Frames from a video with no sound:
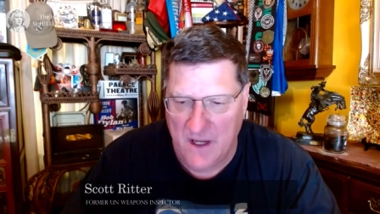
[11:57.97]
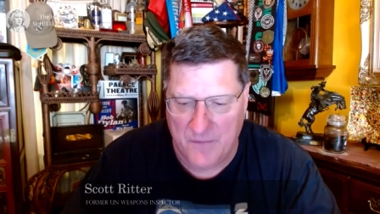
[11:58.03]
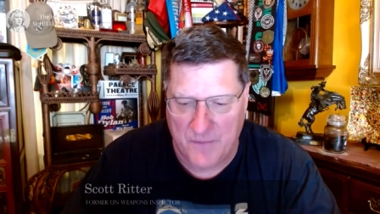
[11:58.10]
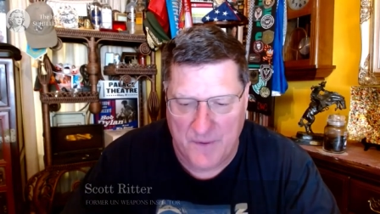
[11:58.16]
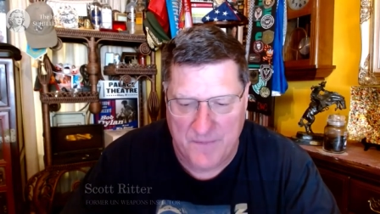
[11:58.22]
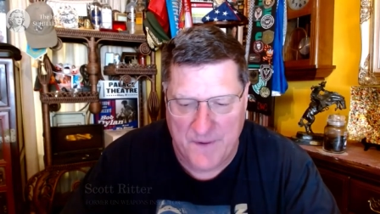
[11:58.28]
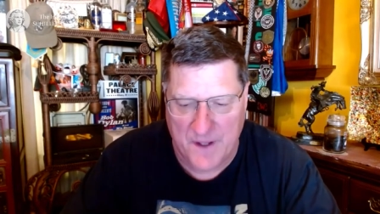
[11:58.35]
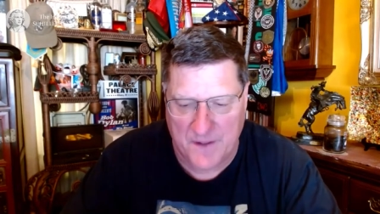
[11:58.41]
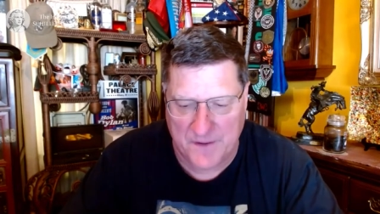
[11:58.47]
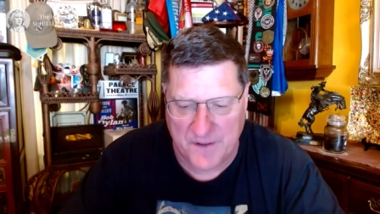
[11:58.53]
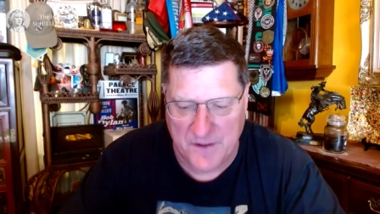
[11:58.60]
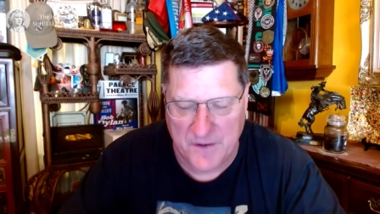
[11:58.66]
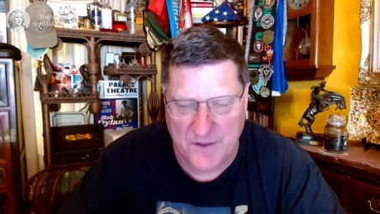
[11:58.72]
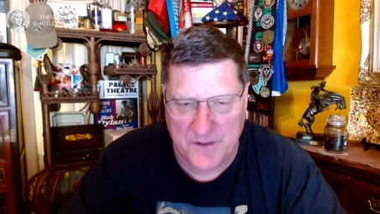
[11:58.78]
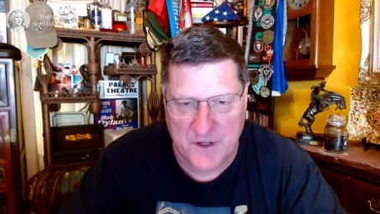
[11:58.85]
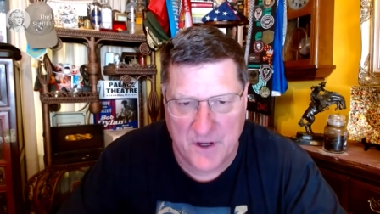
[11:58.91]
If we fail to
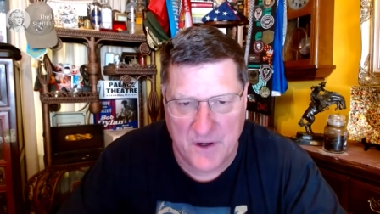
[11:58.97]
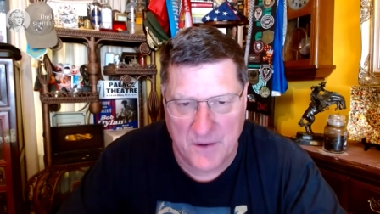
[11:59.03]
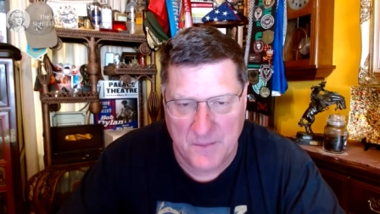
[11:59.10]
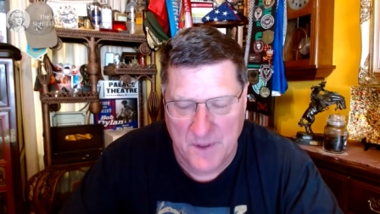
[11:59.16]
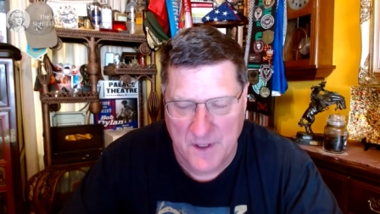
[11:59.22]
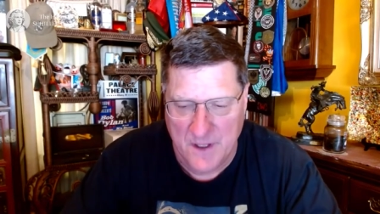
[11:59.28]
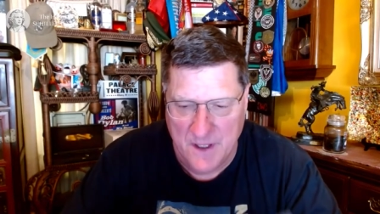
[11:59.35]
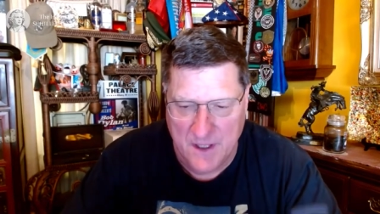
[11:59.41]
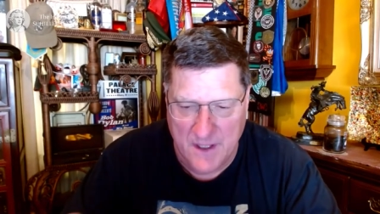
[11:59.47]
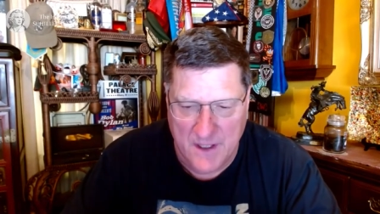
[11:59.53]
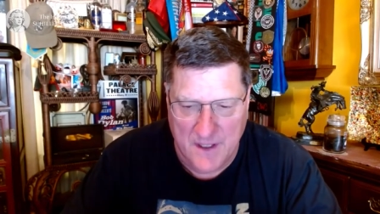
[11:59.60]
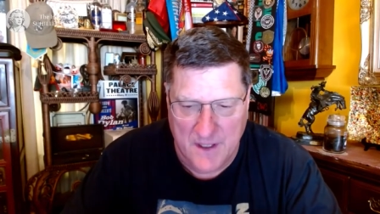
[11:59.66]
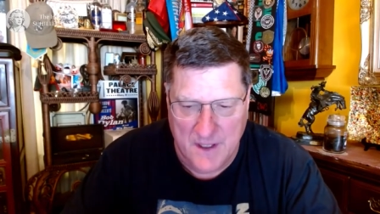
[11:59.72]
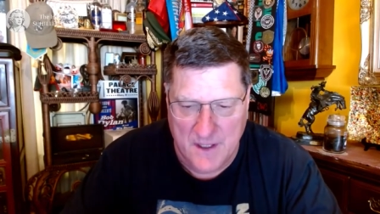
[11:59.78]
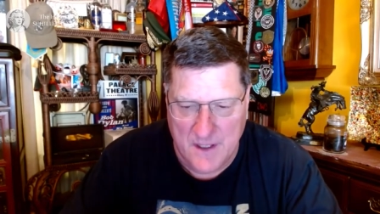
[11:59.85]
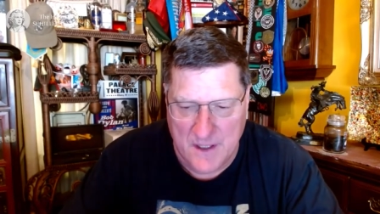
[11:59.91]
do so,
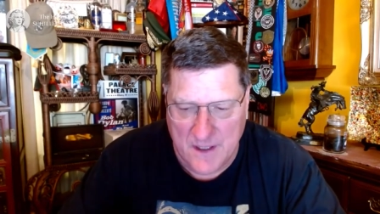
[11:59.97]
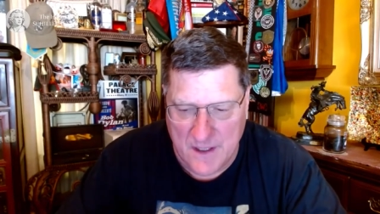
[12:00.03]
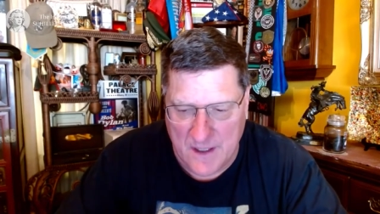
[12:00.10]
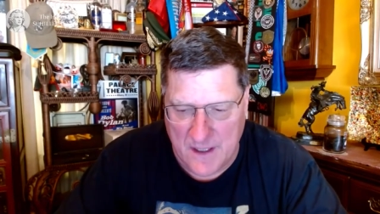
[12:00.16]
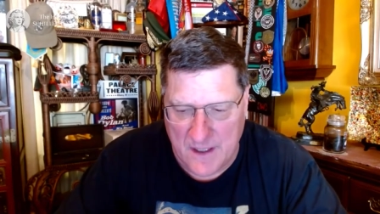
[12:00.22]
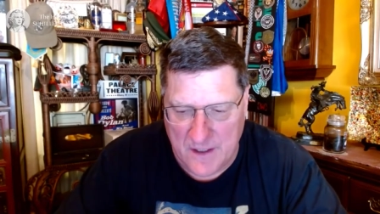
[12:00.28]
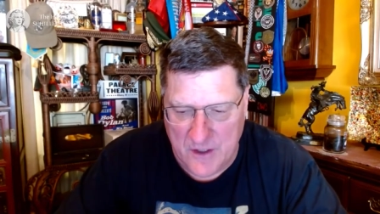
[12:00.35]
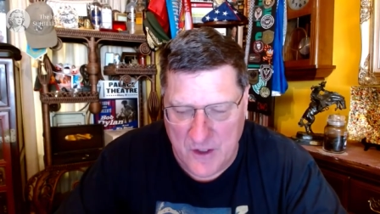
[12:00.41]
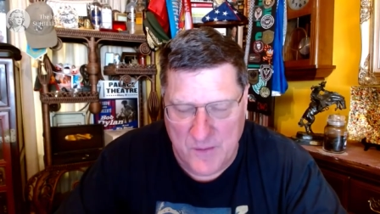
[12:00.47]
uh,